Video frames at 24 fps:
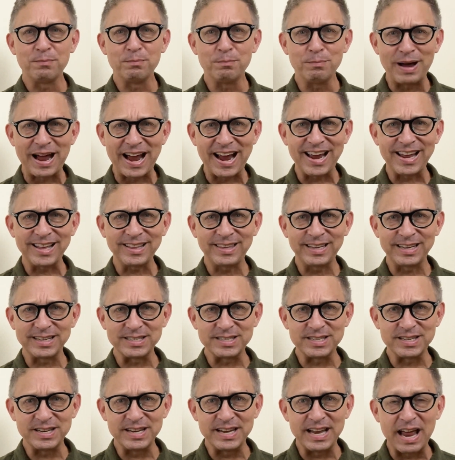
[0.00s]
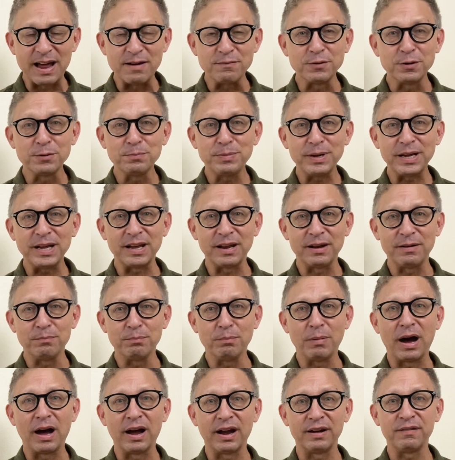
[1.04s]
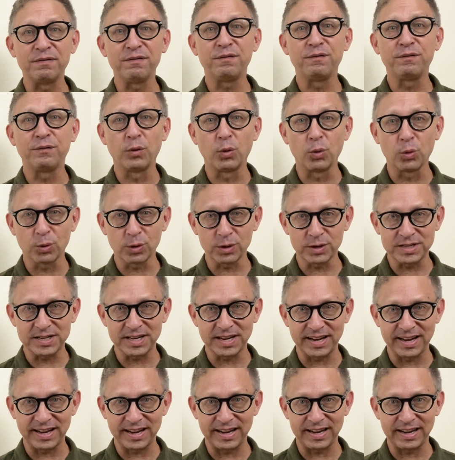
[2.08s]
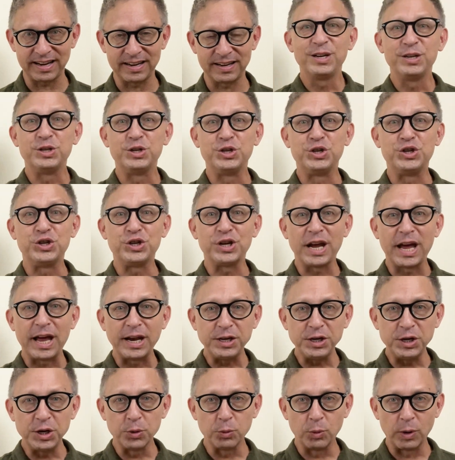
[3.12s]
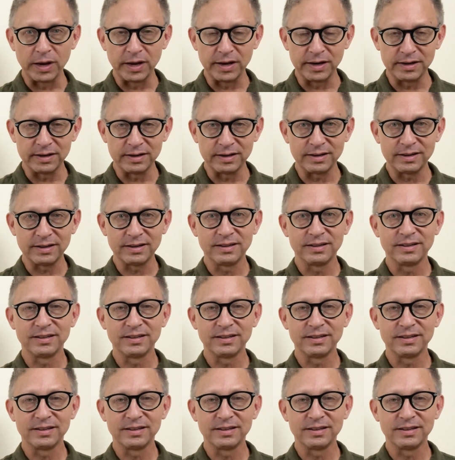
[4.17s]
Math has never been my forte. Genuine.